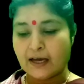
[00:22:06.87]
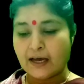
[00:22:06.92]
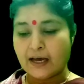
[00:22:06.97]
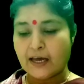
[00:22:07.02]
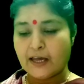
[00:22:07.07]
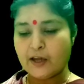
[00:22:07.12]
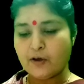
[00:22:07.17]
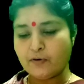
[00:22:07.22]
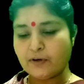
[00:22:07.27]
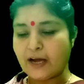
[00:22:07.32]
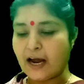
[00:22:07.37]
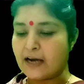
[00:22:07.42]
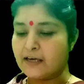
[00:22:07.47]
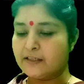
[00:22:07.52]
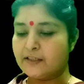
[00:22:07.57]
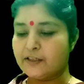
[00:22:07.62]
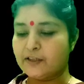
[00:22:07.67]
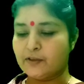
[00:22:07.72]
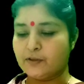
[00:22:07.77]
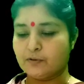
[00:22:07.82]
He would
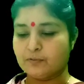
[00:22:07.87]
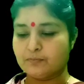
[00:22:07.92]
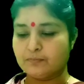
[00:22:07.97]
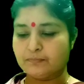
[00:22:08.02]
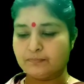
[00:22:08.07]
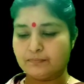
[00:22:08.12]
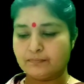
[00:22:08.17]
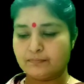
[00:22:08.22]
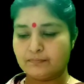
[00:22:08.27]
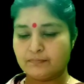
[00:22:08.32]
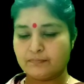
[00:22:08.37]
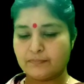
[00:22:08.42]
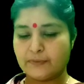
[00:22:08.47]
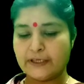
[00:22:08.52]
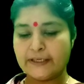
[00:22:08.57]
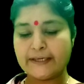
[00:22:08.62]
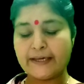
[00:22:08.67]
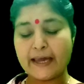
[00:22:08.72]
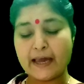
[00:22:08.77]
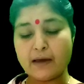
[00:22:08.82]
continue.
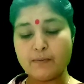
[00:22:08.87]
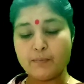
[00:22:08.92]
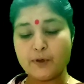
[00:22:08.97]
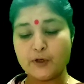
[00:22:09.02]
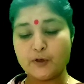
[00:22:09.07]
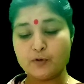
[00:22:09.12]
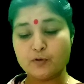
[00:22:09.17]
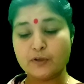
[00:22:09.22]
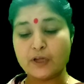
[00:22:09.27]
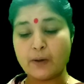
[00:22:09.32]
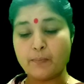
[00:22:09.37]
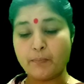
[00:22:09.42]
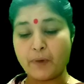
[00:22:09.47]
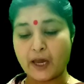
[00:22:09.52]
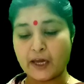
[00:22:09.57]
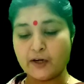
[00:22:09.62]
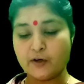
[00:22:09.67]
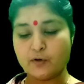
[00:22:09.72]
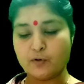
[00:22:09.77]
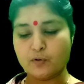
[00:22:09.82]
It came into the
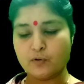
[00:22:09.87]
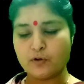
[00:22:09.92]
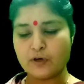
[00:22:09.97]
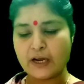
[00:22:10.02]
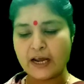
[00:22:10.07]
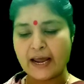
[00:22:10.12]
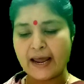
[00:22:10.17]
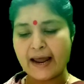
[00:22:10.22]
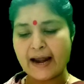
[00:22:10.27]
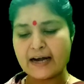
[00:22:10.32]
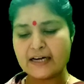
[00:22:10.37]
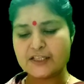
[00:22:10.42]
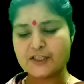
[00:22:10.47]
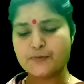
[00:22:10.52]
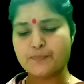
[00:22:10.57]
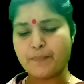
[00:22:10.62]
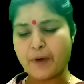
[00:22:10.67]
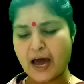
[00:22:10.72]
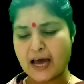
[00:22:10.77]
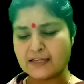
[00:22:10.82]
main road and
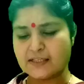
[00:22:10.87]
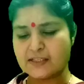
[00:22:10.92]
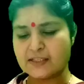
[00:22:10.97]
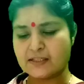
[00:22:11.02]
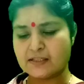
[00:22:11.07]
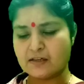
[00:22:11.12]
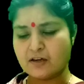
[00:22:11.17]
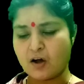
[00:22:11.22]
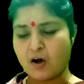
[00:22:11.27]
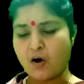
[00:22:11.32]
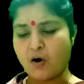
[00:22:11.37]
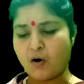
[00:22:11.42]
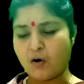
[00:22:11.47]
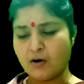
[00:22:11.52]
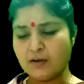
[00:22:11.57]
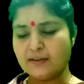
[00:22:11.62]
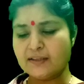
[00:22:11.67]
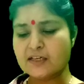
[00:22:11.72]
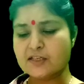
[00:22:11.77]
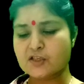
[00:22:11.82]
smashed
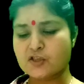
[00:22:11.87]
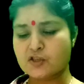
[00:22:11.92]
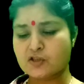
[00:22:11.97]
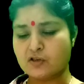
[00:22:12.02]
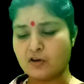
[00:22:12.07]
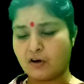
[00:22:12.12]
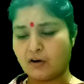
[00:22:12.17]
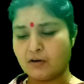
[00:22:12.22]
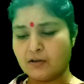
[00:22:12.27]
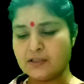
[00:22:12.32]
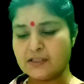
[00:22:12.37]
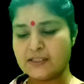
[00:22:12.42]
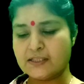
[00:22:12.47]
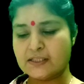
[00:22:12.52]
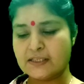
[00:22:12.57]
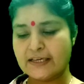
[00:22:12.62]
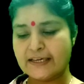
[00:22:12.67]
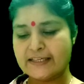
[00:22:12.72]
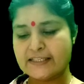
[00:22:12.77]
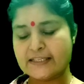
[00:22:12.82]
all the
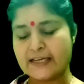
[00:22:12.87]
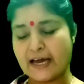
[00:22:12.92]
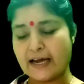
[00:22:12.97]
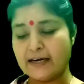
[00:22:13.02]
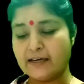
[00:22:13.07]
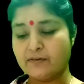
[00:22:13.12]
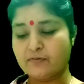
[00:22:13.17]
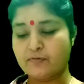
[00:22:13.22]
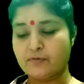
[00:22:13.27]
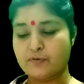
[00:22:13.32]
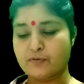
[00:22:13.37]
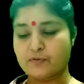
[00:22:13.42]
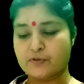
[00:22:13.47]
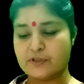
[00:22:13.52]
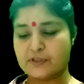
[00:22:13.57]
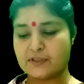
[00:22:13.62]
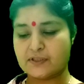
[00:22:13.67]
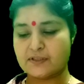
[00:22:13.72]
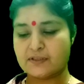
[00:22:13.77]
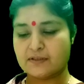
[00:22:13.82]
stalls selling
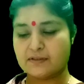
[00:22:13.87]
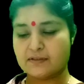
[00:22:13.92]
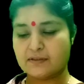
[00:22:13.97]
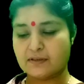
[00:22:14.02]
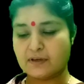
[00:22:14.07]
fruits,